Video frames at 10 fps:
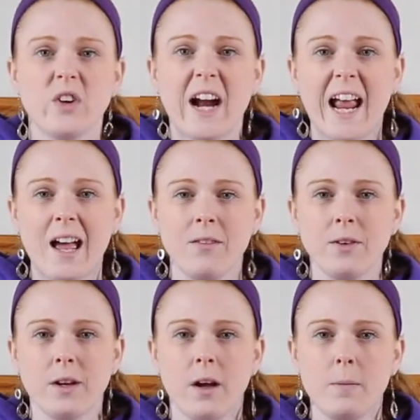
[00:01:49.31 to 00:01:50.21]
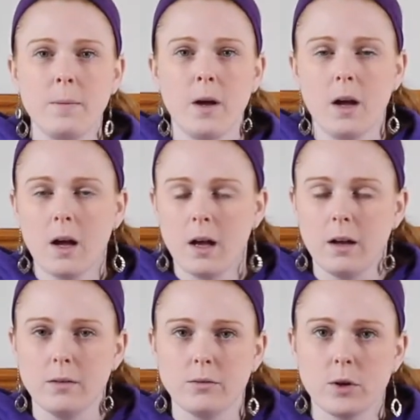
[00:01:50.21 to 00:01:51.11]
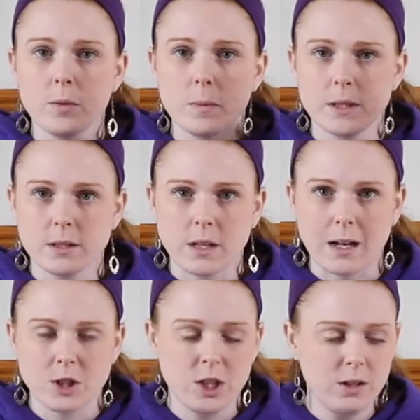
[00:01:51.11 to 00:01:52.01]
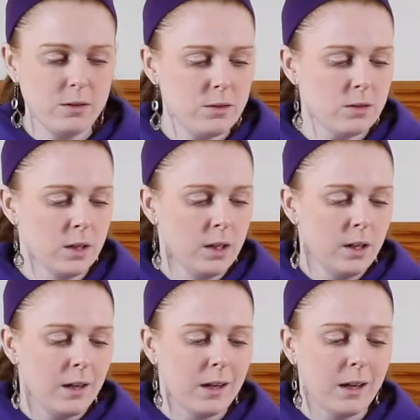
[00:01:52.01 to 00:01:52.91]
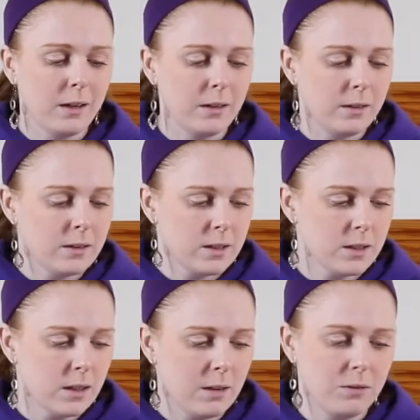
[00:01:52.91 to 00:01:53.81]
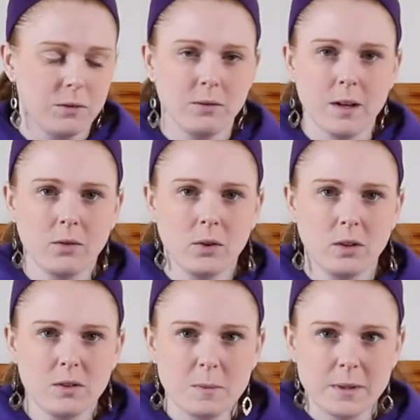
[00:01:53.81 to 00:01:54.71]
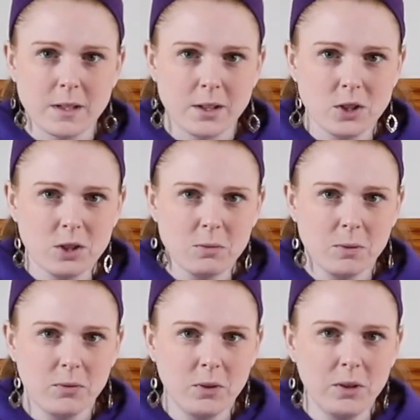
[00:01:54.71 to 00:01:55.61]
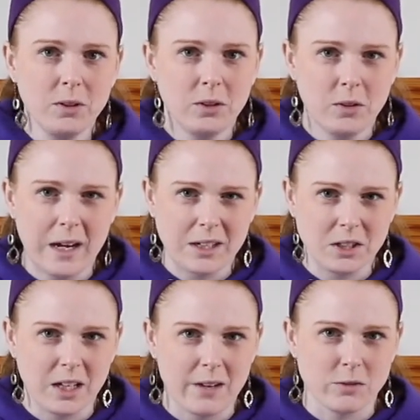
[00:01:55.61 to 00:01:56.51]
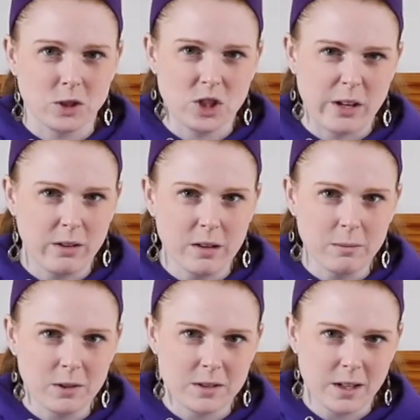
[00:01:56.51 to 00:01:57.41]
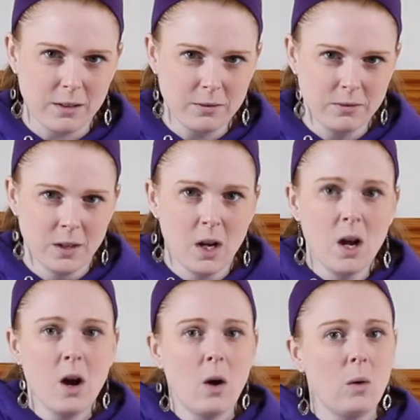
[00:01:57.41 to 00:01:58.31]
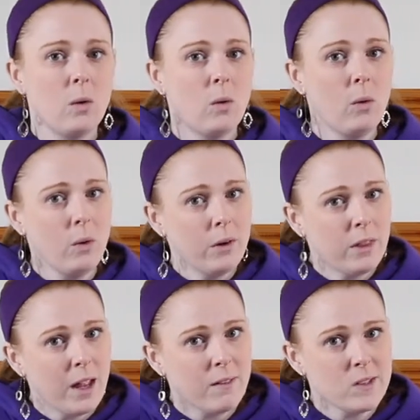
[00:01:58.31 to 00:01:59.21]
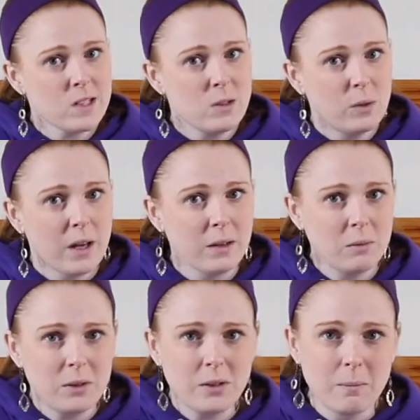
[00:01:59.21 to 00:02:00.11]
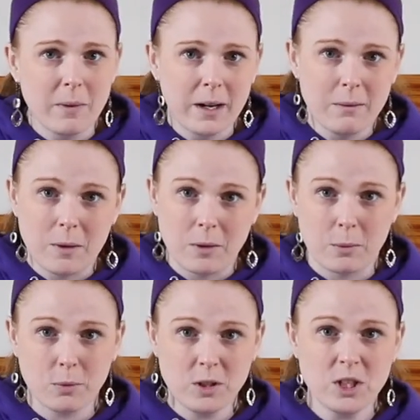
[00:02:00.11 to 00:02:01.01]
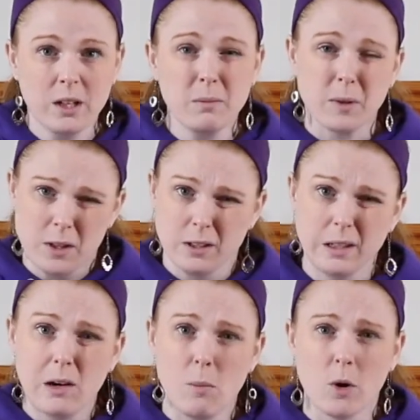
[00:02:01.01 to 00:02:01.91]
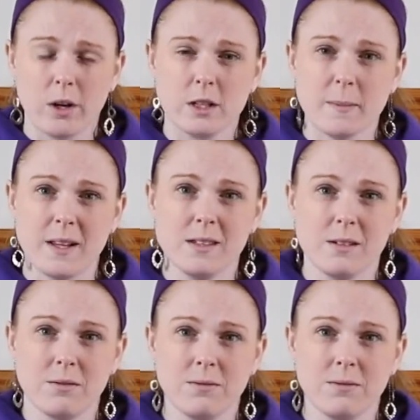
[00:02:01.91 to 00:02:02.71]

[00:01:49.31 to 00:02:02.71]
for 1/2 cup of pistachios, and if you've never used pistachios before, you actually have to shell them yourself. Or they have this new kind where you can buy them that they're pre-shelled, but they're a little more expensive.